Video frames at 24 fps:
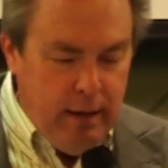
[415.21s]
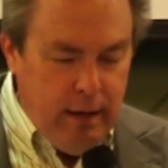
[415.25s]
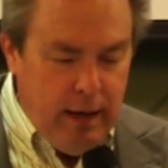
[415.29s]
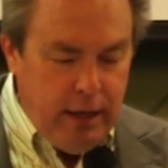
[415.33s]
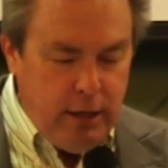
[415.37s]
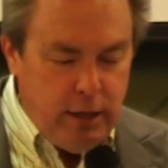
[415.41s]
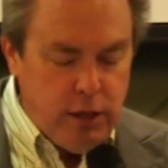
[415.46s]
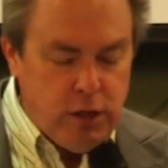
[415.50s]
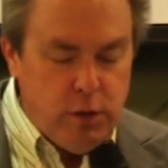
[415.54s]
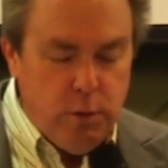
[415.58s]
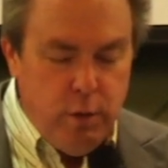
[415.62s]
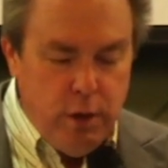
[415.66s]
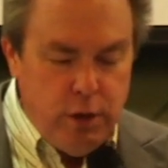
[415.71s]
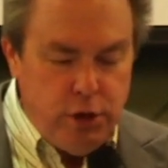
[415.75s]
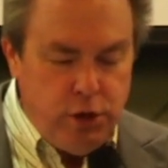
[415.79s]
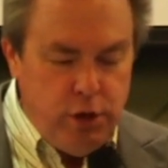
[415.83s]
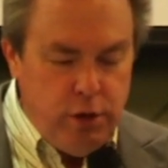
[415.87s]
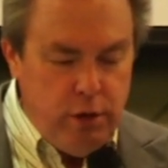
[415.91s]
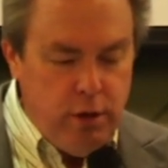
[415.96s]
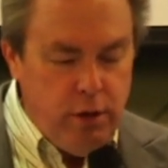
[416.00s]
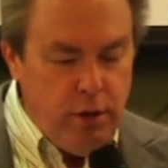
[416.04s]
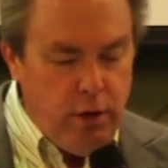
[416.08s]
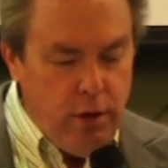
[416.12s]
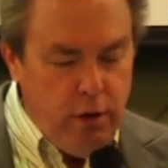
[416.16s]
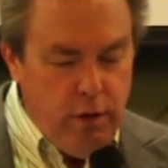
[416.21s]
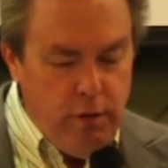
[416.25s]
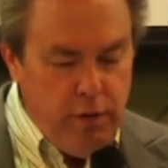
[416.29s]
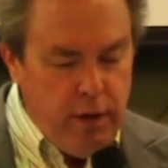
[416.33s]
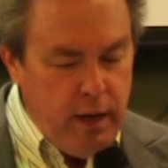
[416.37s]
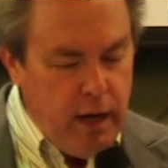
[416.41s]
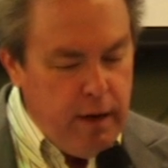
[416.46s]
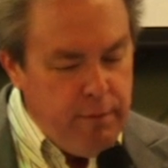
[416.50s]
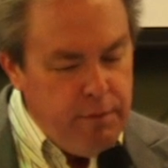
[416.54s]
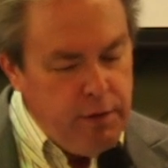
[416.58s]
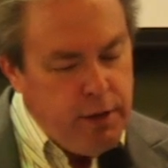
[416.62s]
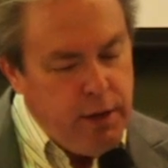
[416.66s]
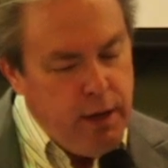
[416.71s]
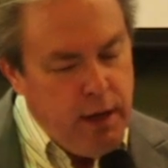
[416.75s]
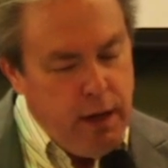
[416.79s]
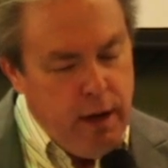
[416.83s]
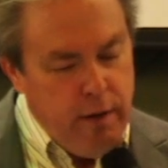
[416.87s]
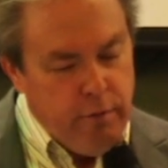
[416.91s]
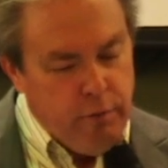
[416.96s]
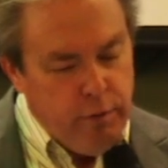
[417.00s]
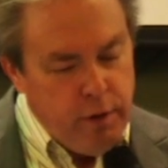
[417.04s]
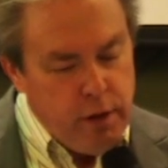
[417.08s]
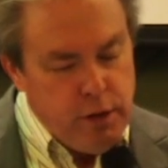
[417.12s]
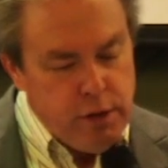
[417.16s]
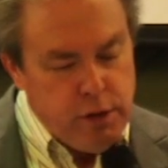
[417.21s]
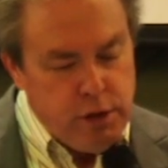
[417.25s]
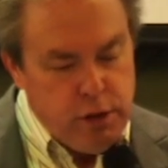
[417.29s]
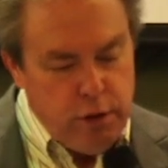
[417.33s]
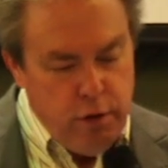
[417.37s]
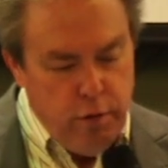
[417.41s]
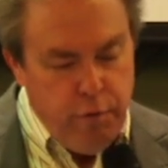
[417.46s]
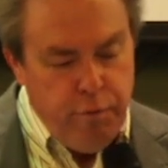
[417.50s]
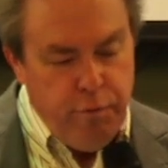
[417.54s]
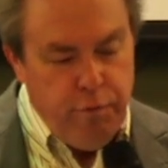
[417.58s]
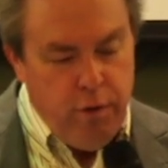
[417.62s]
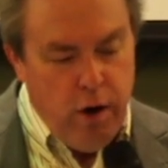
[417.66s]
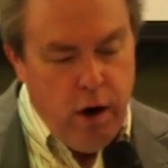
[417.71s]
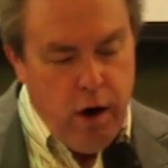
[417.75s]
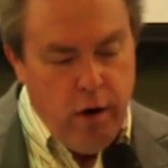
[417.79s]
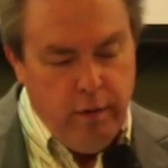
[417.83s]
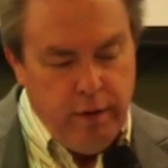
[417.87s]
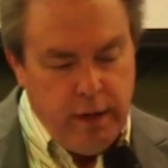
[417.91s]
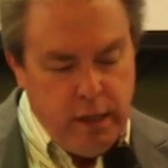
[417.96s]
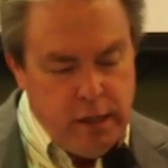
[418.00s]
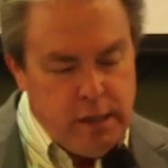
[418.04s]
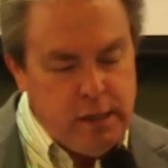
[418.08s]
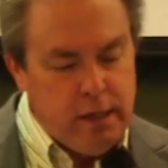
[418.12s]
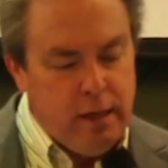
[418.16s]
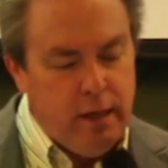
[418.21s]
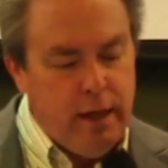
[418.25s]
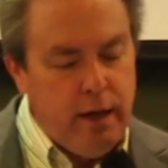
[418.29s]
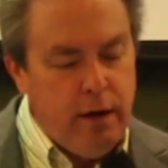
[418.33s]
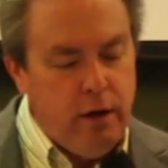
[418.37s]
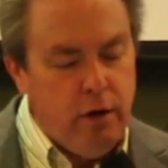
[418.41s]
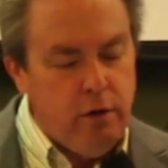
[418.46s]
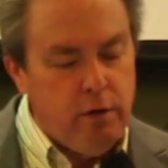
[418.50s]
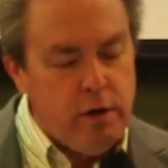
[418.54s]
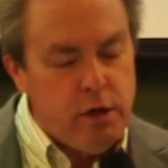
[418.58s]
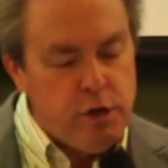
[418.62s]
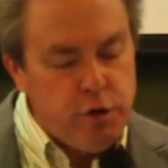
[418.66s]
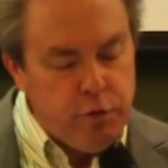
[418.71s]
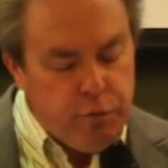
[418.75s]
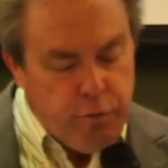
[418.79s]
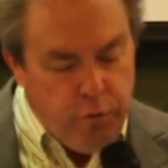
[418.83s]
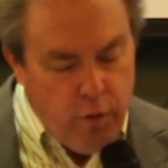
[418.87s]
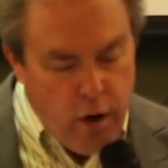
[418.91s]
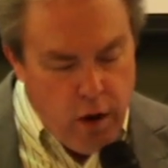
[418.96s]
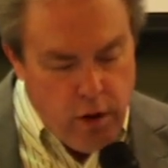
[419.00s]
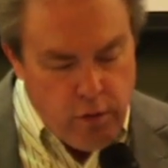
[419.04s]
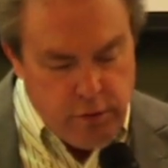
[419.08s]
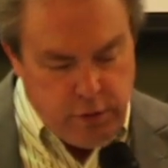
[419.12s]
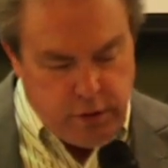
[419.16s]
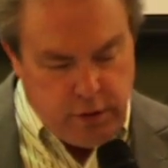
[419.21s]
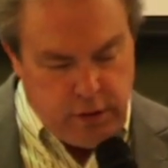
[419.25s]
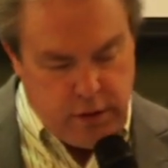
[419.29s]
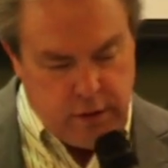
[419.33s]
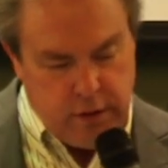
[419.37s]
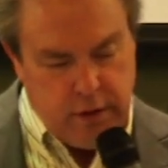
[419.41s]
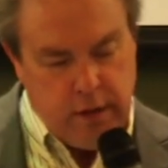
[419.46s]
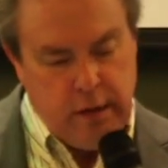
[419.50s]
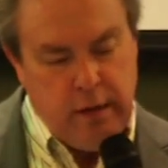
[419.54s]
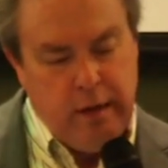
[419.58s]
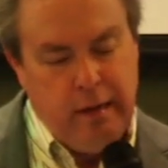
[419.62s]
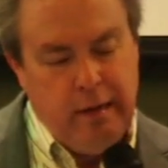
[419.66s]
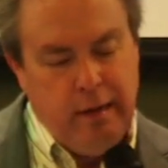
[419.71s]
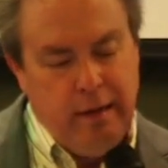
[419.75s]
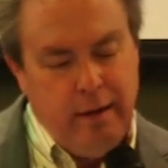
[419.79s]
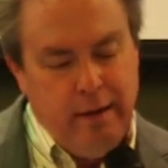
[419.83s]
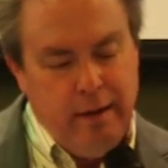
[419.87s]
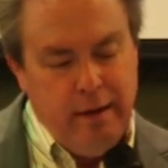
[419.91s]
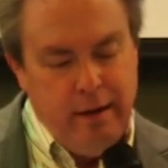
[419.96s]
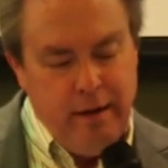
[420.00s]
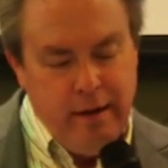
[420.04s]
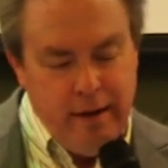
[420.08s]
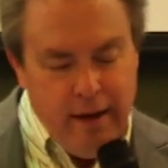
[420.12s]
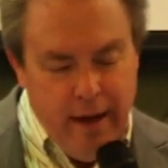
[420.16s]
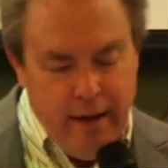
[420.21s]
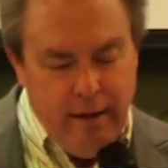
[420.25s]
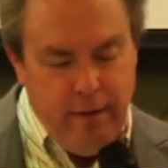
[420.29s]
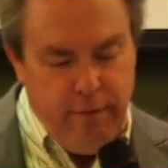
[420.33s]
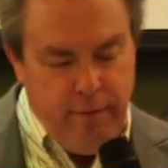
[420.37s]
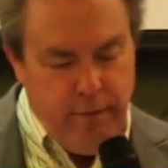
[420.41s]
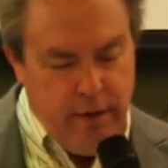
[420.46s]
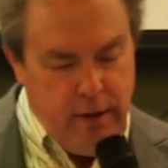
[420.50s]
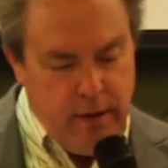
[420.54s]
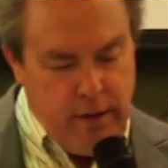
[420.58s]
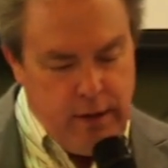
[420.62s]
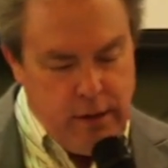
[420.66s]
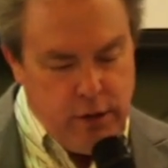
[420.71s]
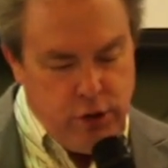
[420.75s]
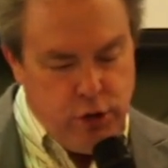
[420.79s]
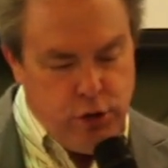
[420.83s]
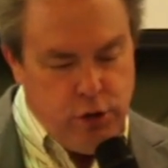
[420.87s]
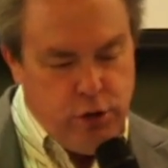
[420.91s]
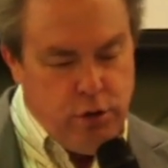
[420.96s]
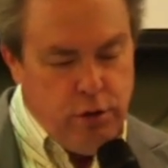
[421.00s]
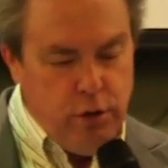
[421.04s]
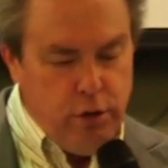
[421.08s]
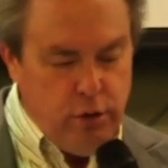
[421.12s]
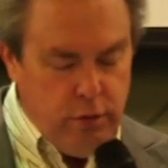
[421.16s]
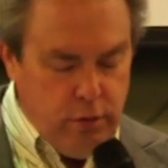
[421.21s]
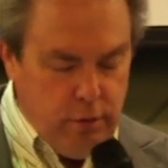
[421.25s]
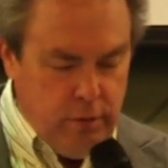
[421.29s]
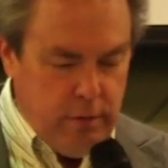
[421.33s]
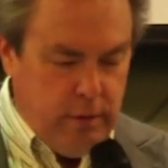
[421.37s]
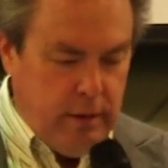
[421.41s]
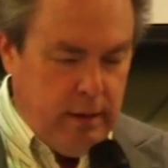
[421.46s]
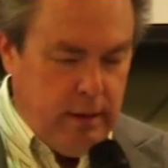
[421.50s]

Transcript: I just want you to know that everything I've written so far in this letter is false. None of it is true.